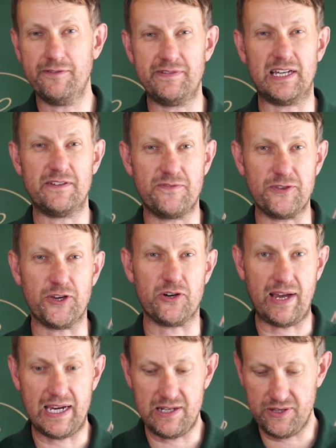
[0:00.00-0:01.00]
figured for the
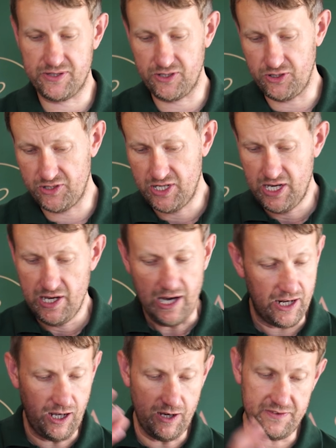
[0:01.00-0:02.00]
grade of the gun. A
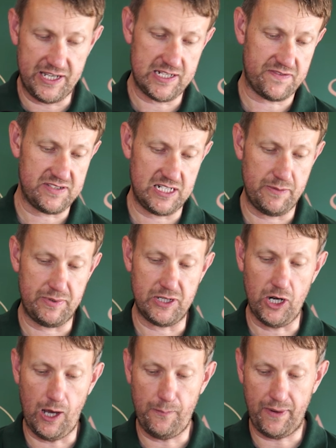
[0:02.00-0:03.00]
lot of these I've seen have been a
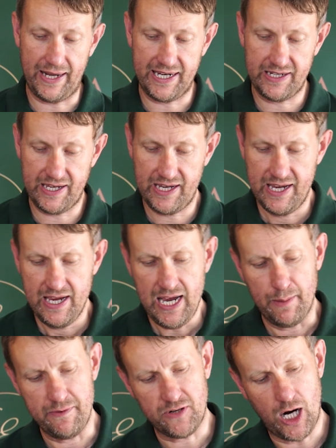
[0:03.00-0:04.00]
lot plainer,
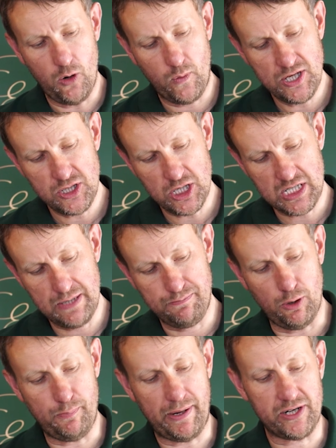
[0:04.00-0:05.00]
and we've got a Winchester
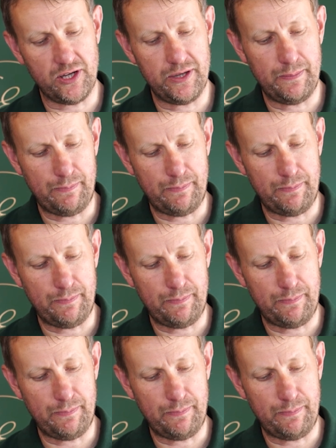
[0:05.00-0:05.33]
butt pad on the